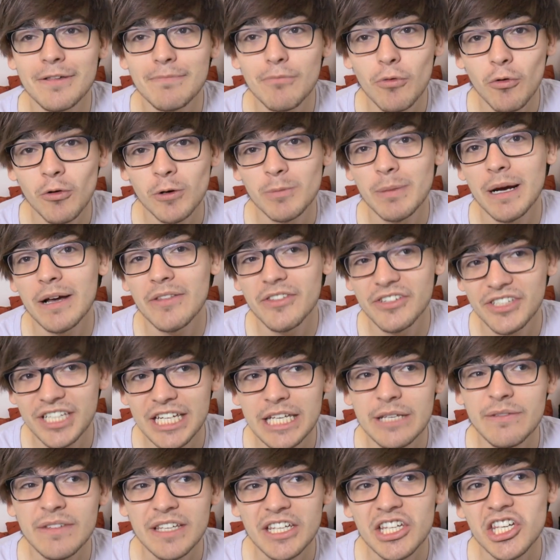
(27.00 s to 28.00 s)
it's more about the
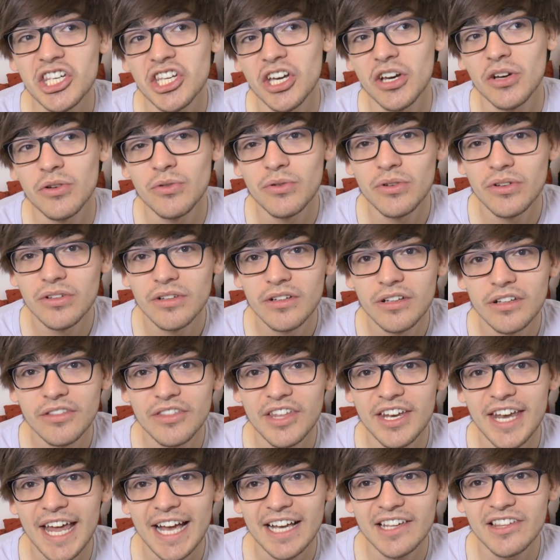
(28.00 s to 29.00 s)
TV show,
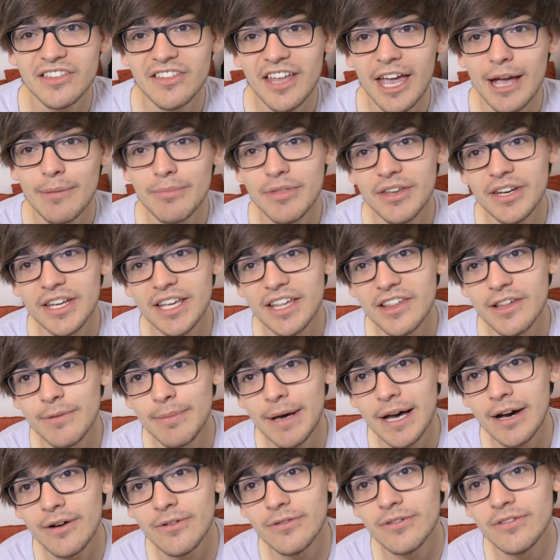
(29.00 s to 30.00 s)
The Next Step, than it is
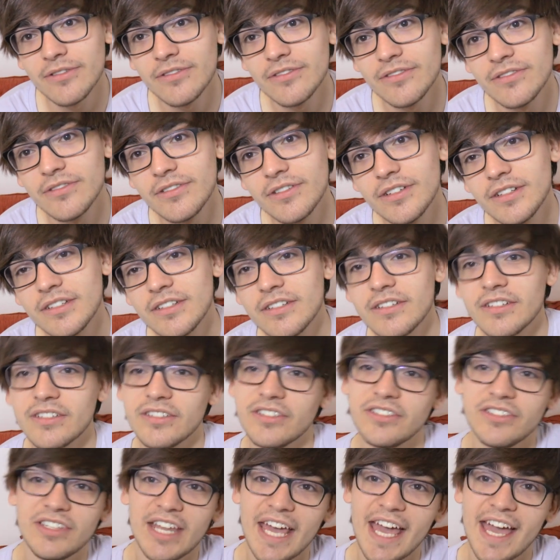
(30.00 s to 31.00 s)
about
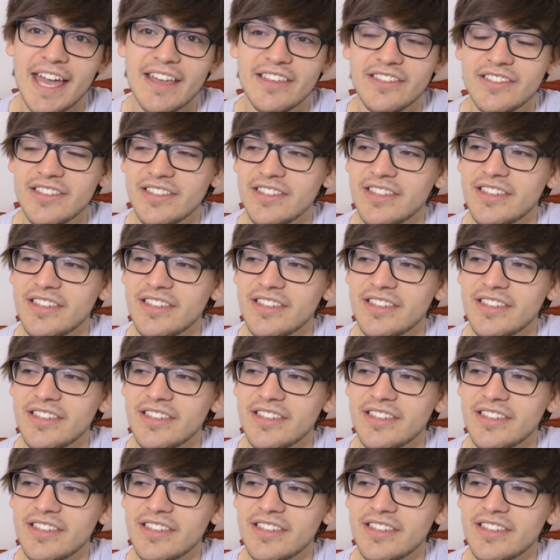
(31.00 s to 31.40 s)
stairs.